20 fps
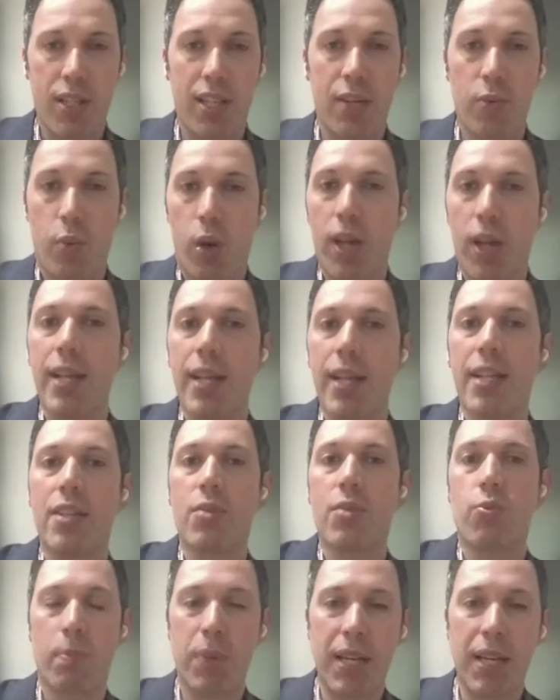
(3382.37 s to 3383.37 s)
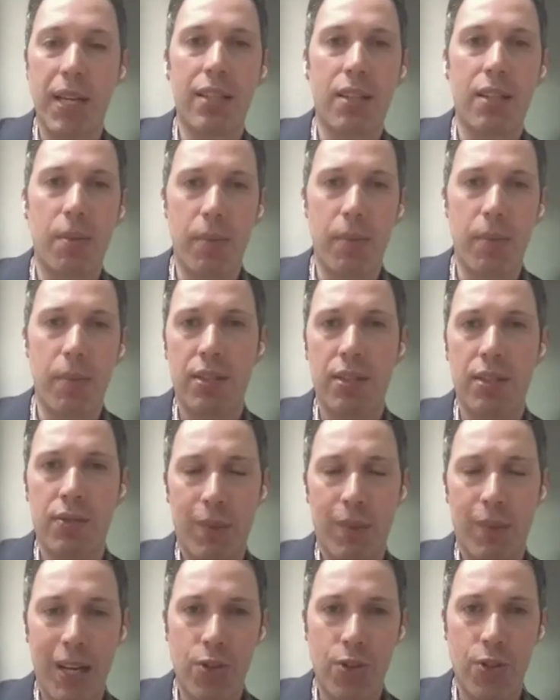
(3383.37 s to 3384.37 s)
And one is repeating the
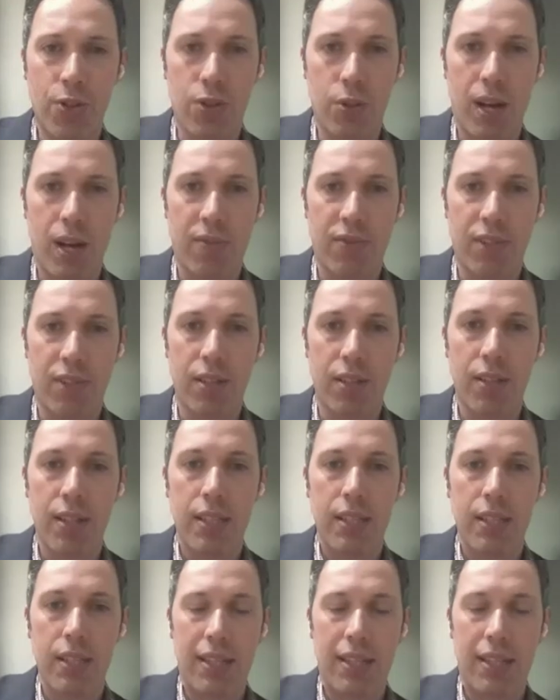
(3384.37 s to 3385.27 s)
misinformation too often.